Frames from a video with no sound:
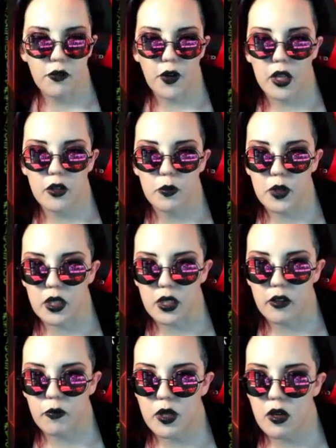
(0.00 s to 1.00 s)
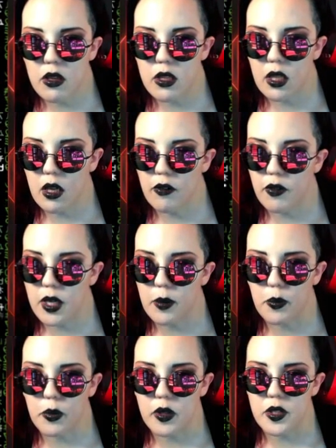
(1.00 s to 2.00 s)
me, follow me, give me all the love.
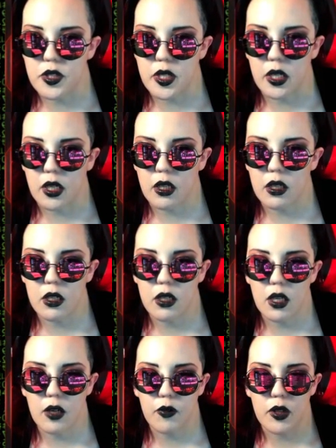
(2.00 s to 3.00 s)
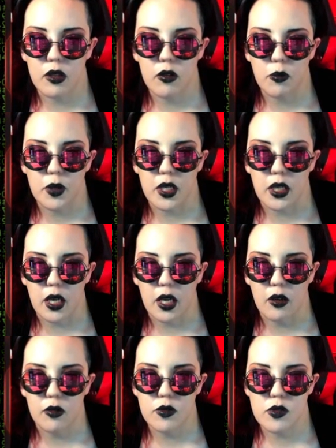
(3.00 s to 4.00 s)
I appreciate it. Every little bit
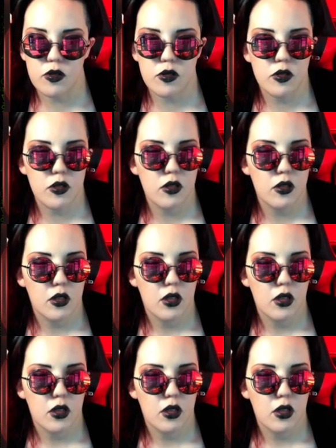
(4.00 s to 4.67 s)
counts.